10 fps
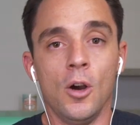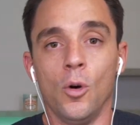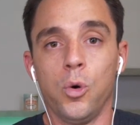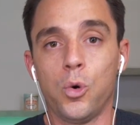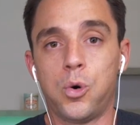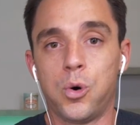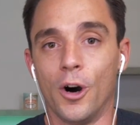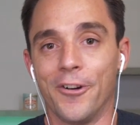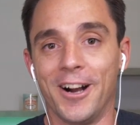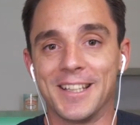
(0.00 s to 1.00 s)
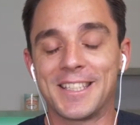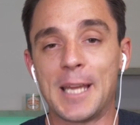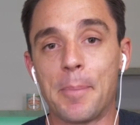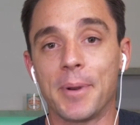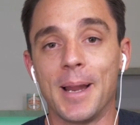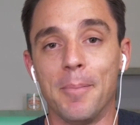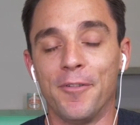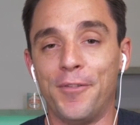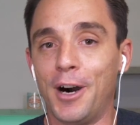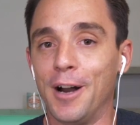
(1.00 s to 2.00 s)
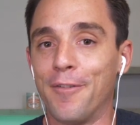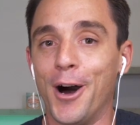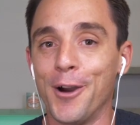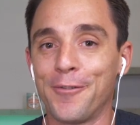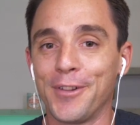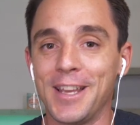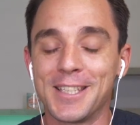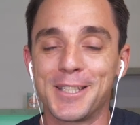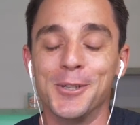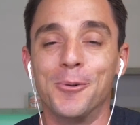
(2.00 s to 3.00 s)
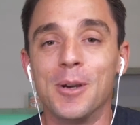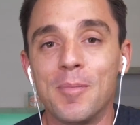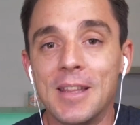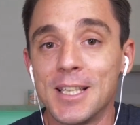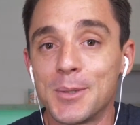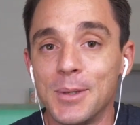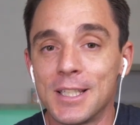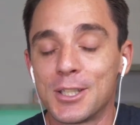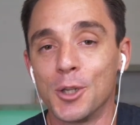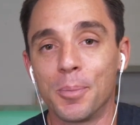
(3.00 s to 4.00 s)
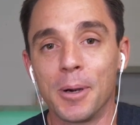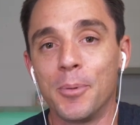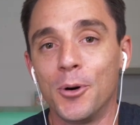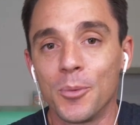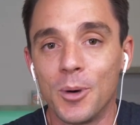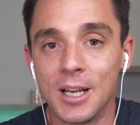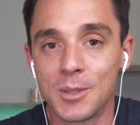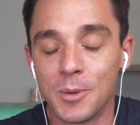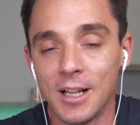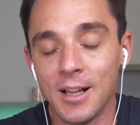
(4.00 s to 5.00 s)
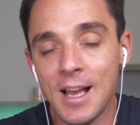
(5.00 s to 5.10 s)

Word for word: Whew, all right, step number 5, hopefully you're still with me. This one's a super important one as well,